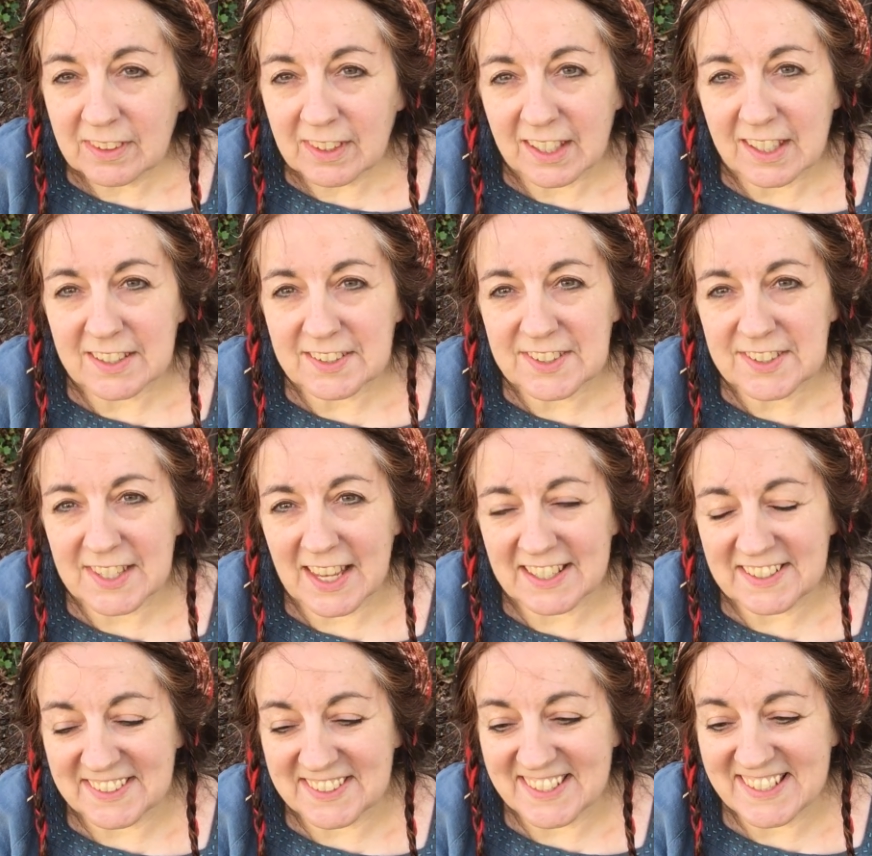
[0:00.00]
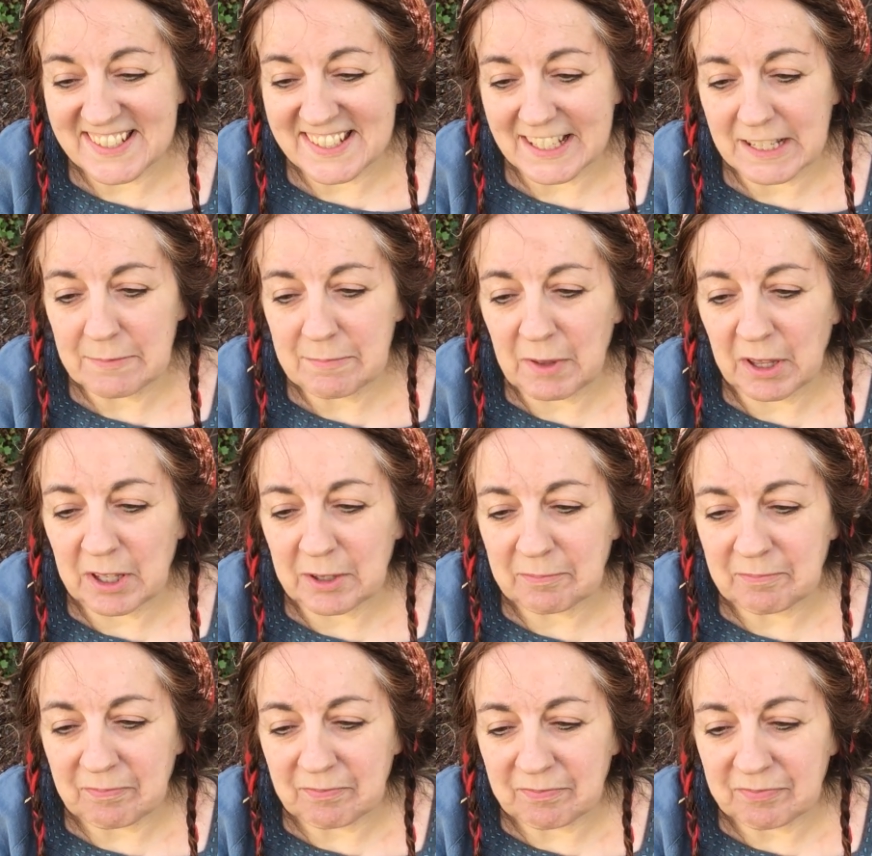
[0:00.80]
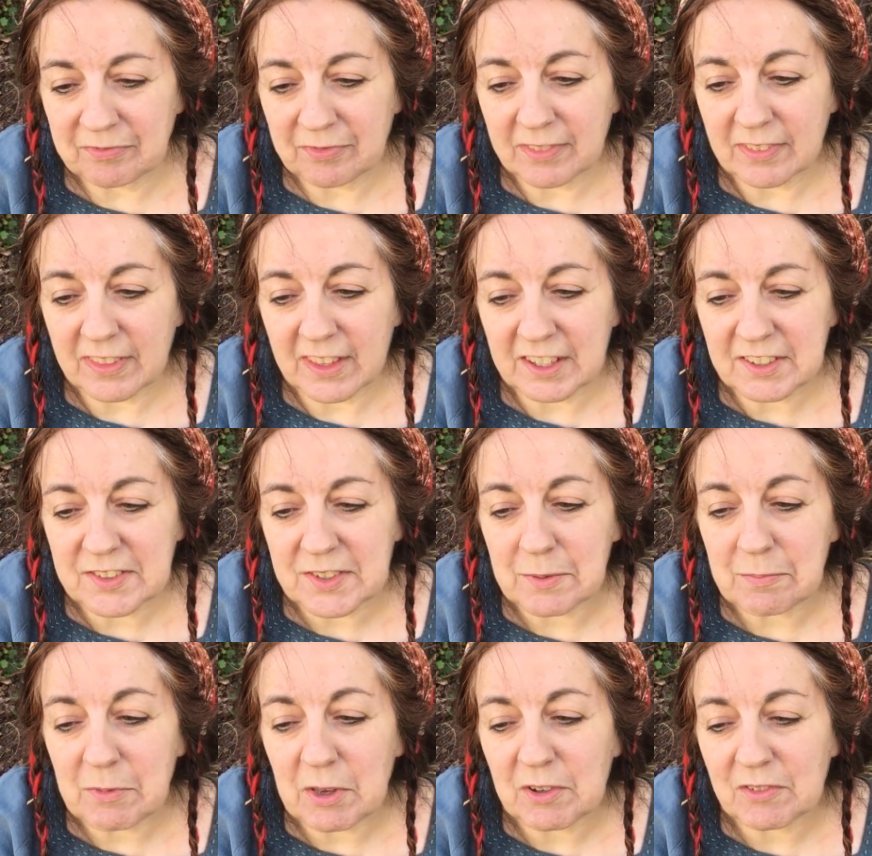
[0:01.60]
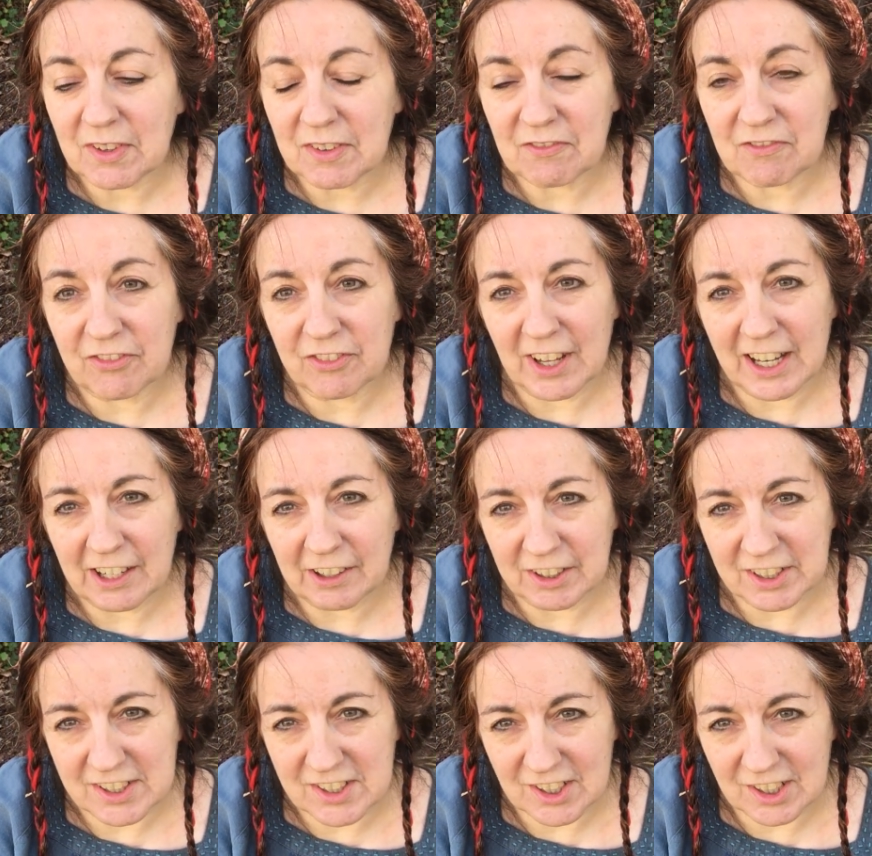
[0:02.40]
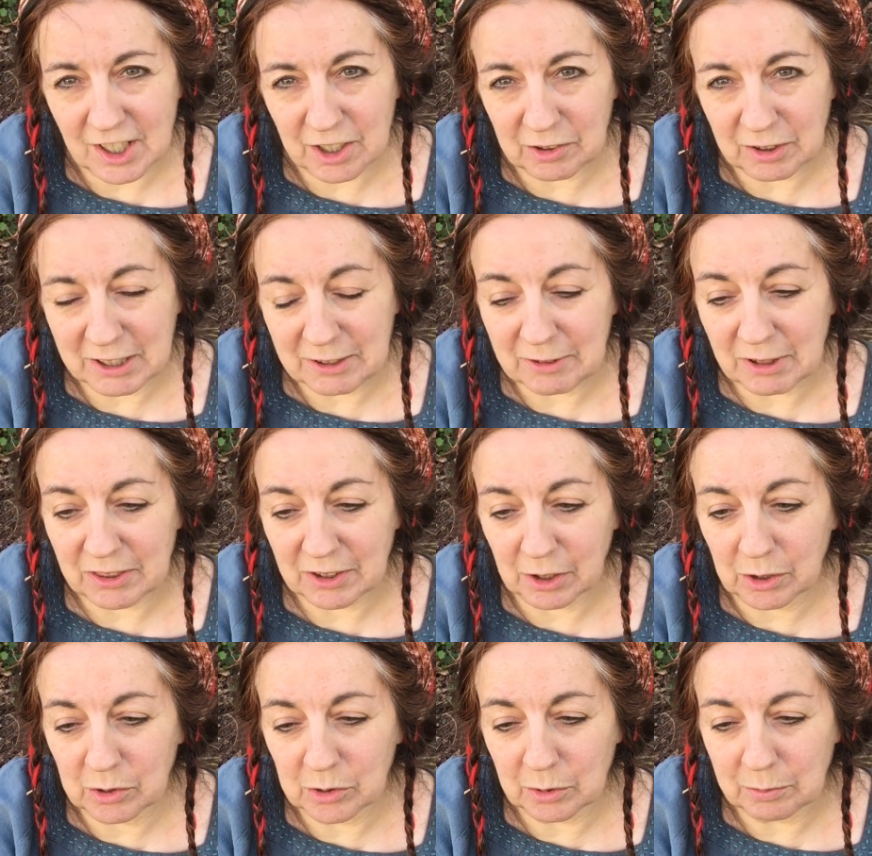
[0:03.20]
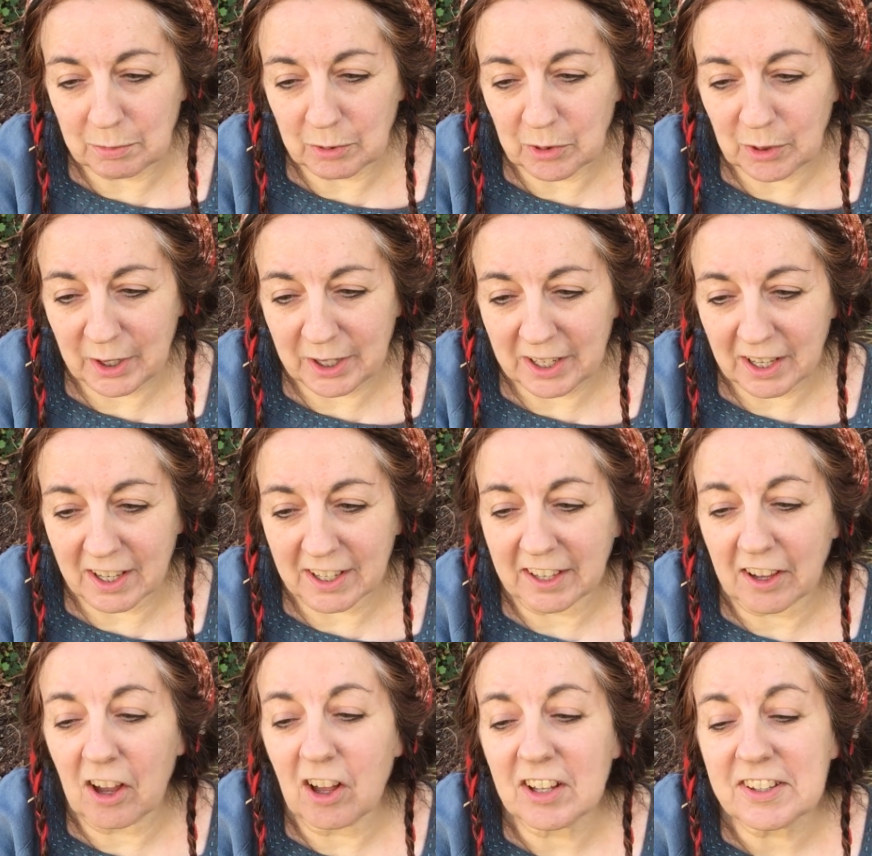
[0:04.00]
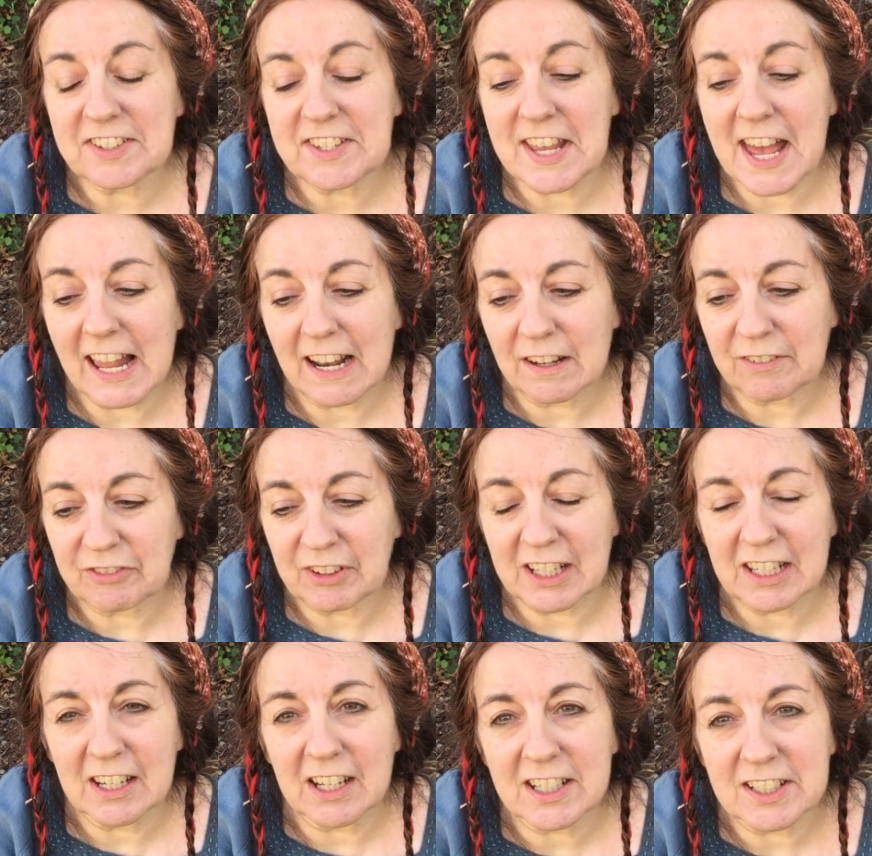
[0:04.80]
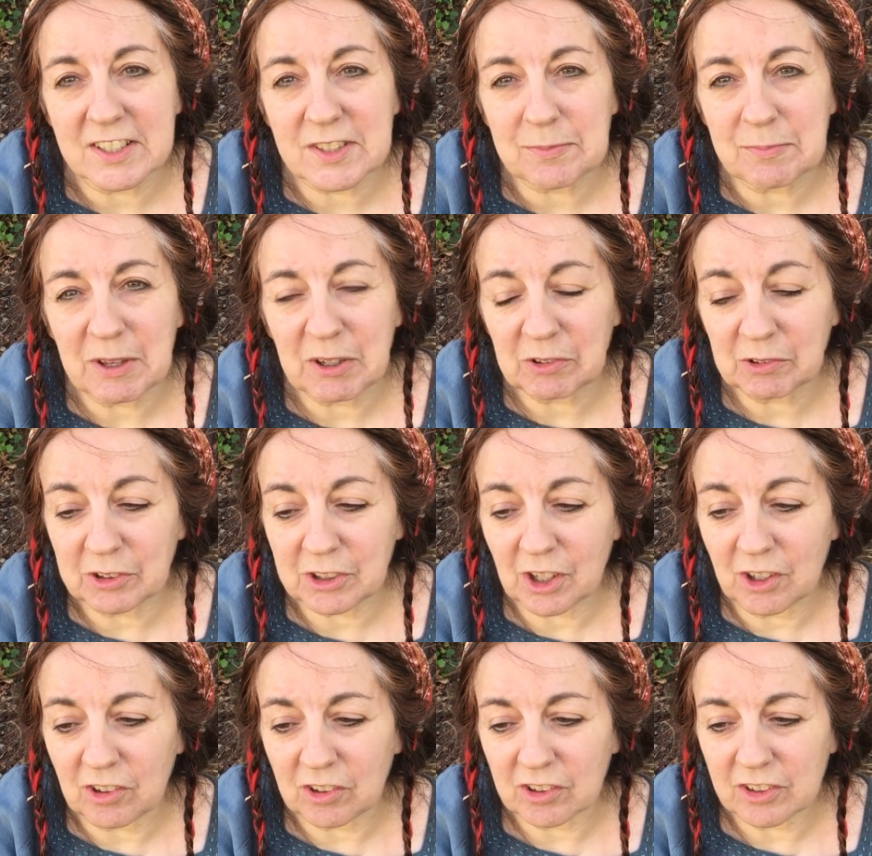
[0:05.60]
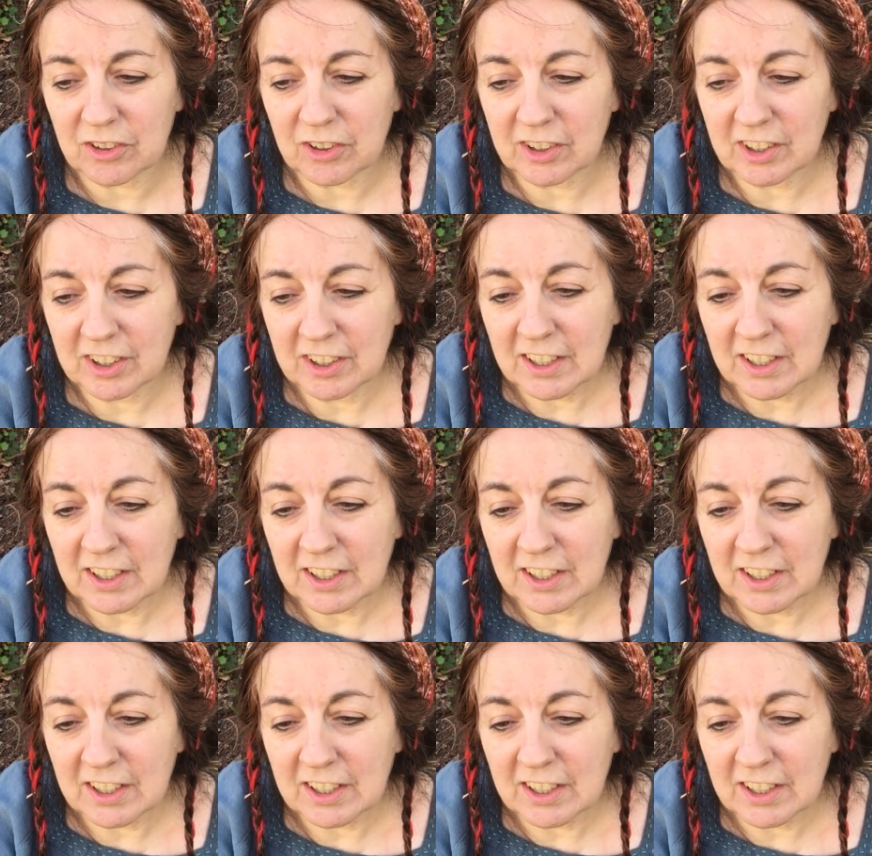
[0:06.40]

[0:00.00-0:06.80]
It says, "Dear Mum, things are moving very slowly with the cool boy. I can't tell if he likes me or not.